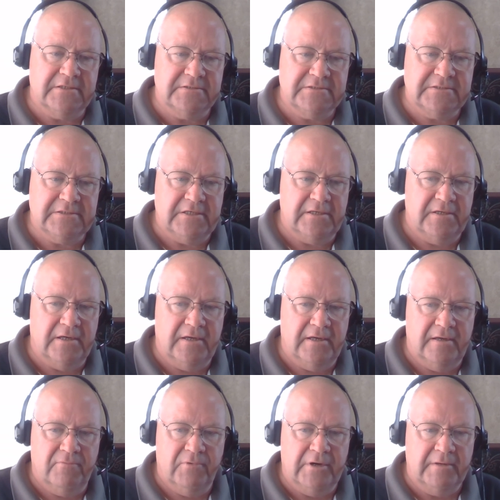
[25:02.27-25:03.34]
can see
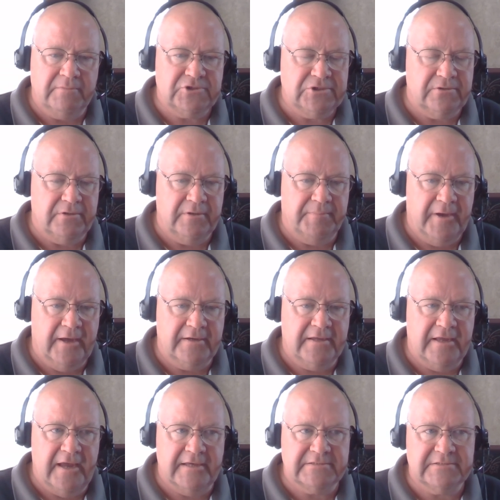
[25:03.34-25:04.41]
uh, when I'm shooting a
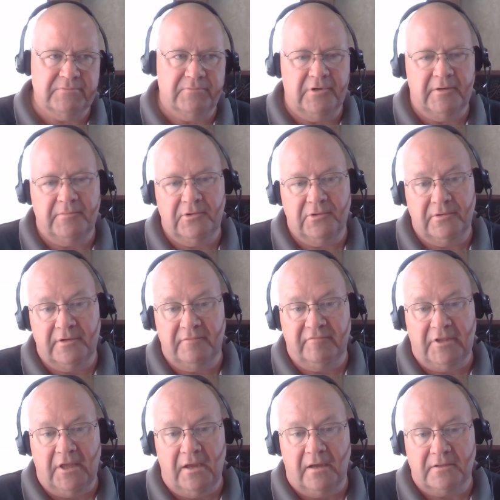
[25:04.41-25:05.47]
podcast and when I'm doing a
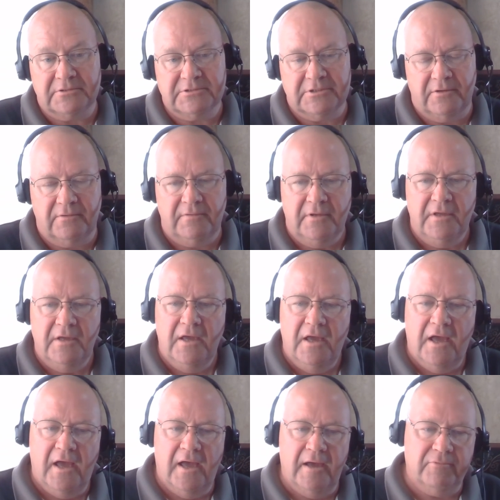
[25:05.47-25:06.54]
vlog. So
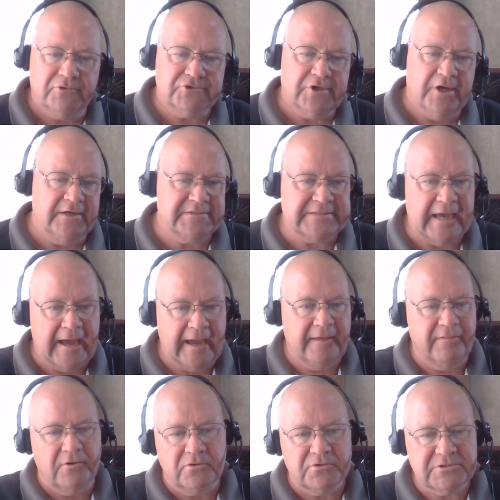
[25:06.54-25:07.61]
uh, we'll try to
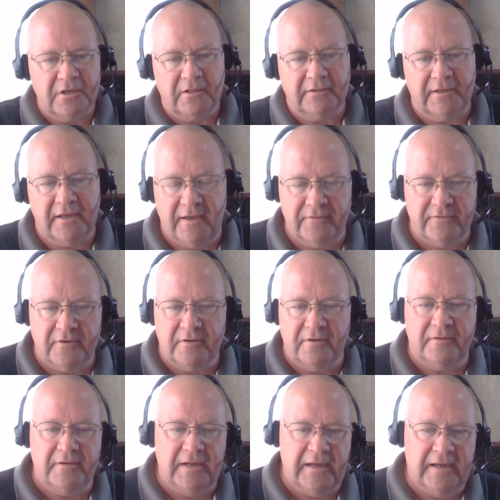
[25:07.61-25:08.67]
tie those all
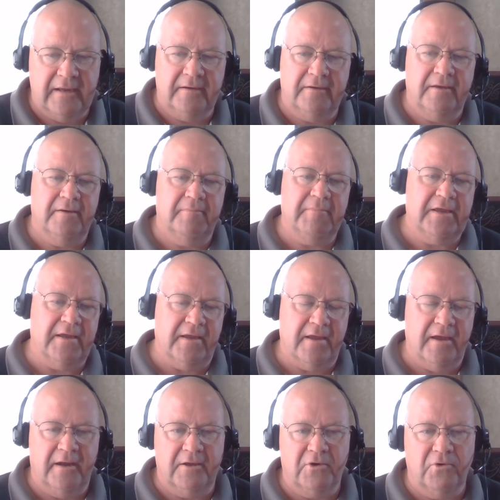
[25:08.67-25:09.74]
together and, and uh, make
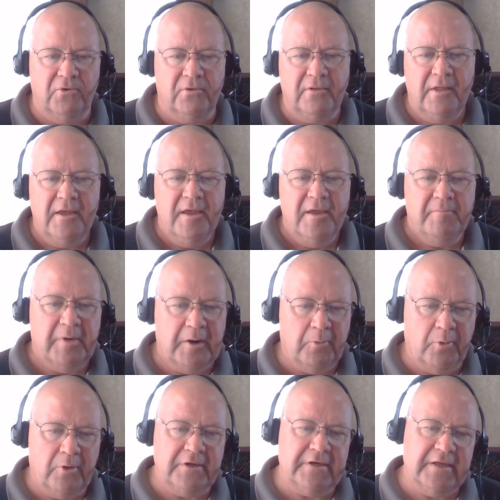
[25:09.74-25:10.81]
it kind of cool. But
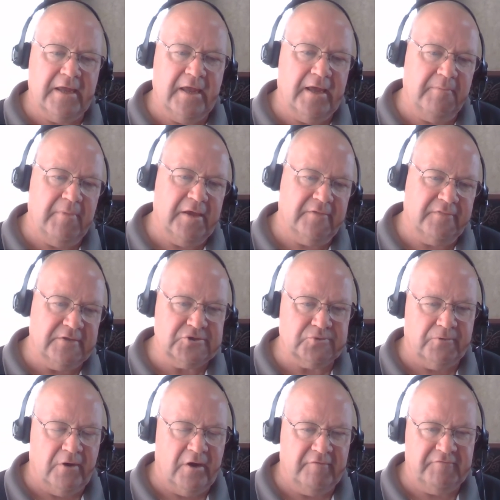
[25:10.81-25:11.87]
I wanted to kind of make
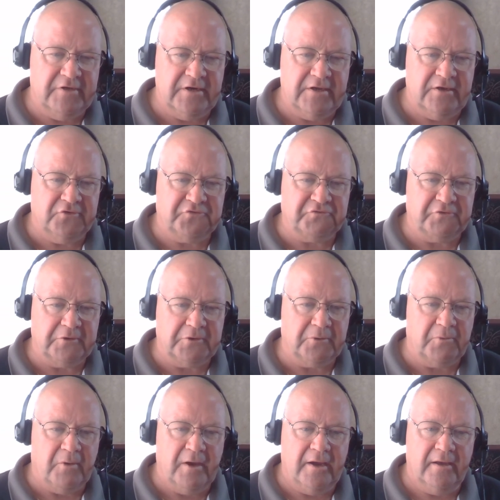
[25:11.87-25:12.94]
these raw videos for a
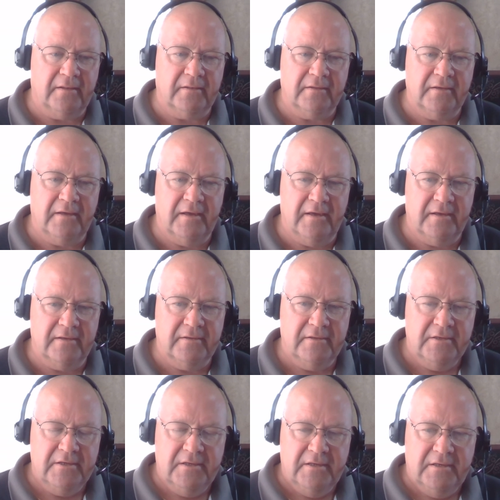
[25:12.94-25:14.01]
little while uh,
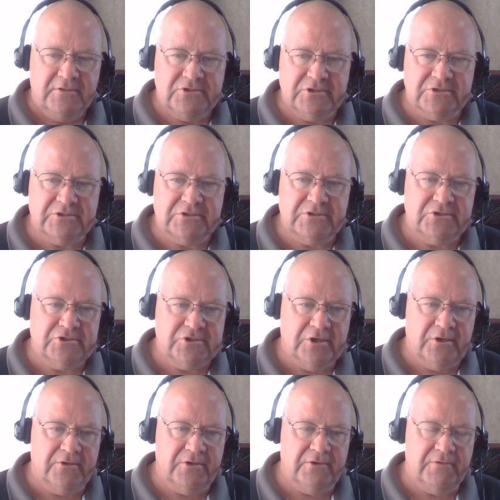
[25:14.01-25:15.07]
just to
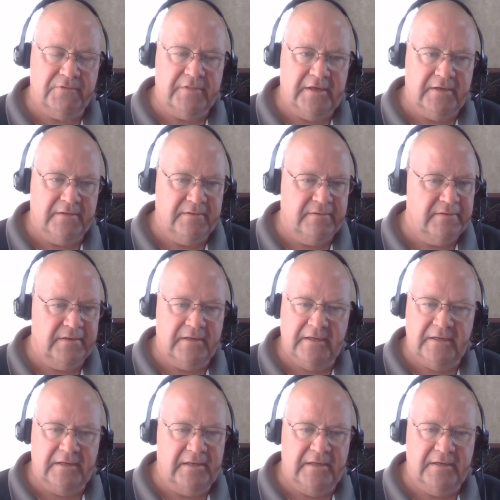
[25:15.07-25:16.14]
show you that
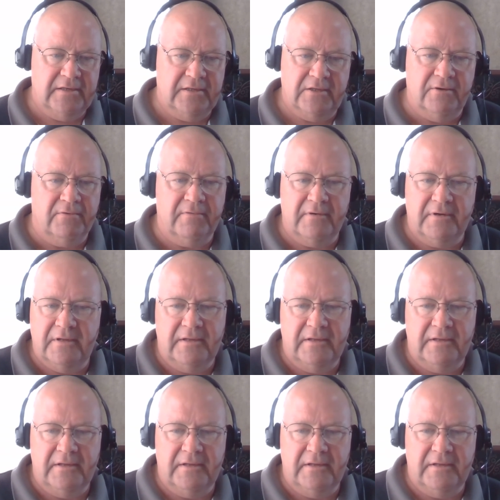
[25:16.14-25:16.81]
it, it you don't